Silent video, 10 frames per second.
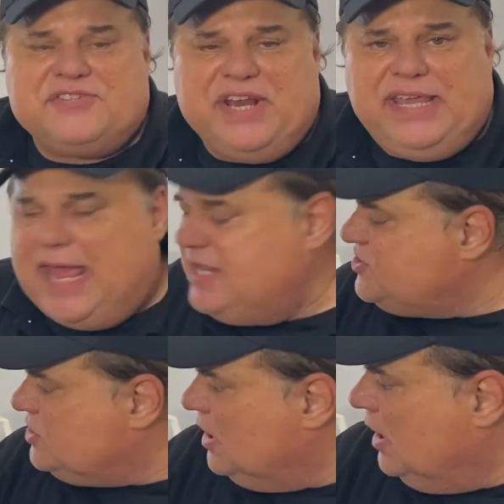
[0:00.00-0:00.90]

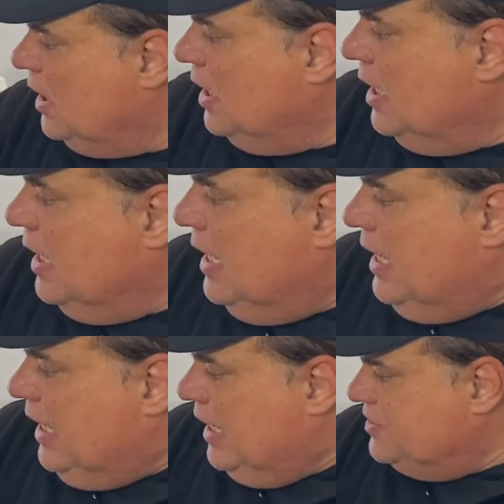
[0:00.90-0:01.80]
case,
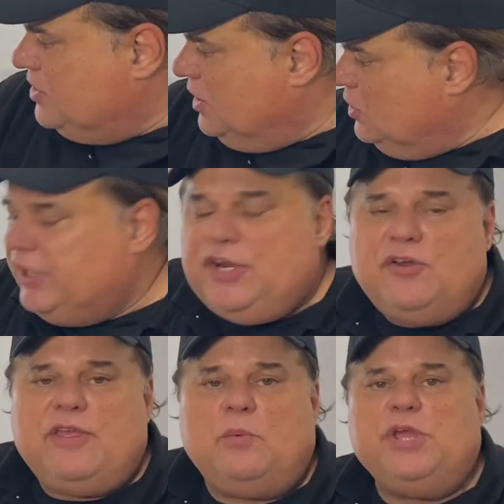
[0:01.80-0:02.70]
is a cleaner
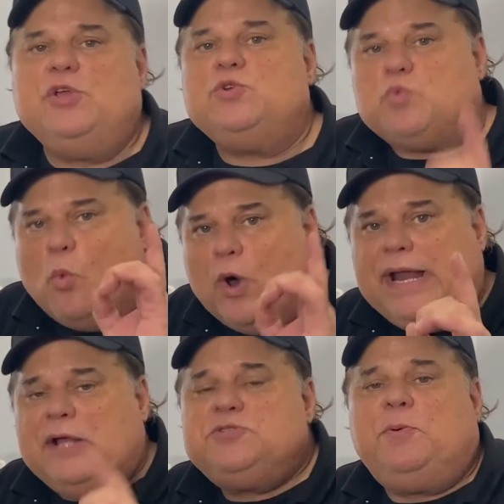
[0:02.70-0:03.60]
that we use 1
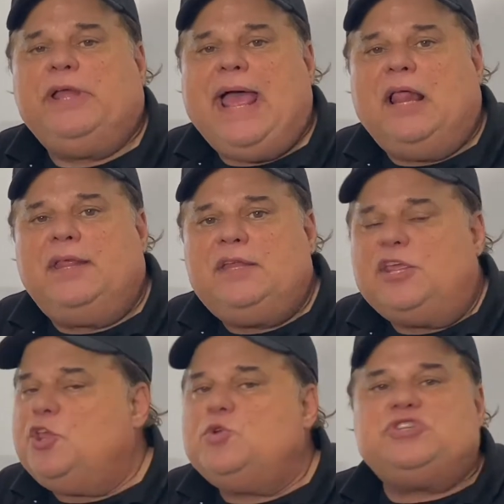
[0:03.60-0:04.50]
ounce per gallon.
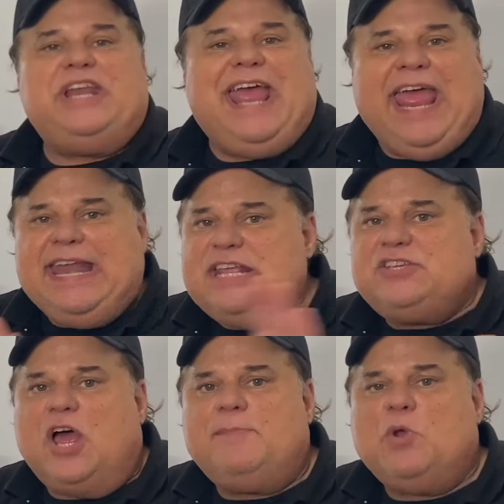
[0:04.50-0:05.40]
Use it
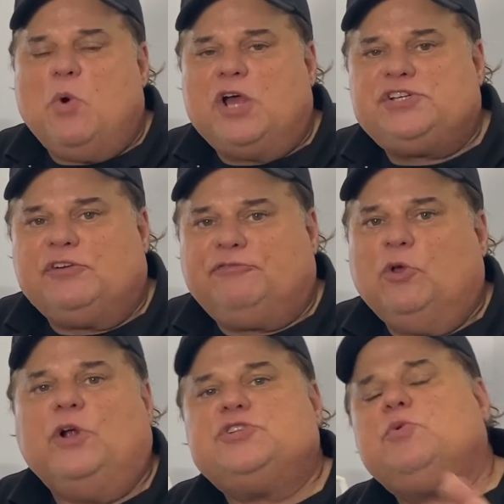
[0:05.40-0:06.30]
anytime you wash your
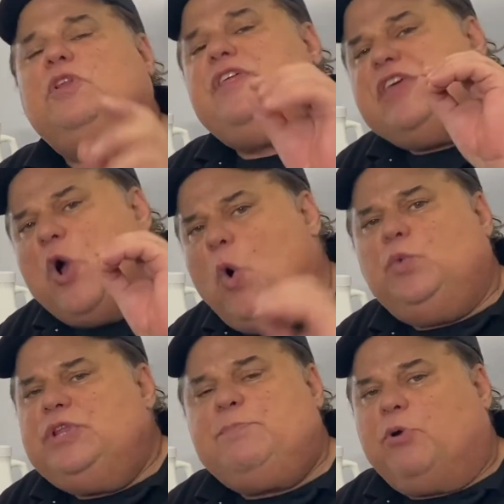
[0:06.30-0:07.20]
floor. It's really the
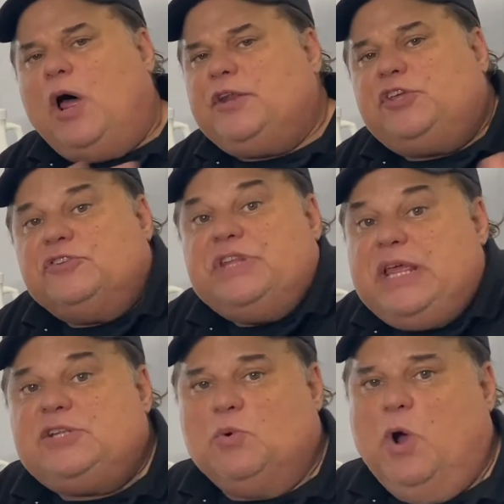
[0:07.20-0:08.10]
only product you'll
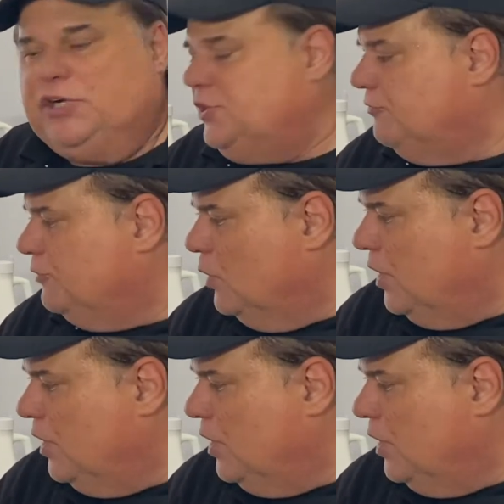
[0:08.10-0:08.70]
need to wash your floor.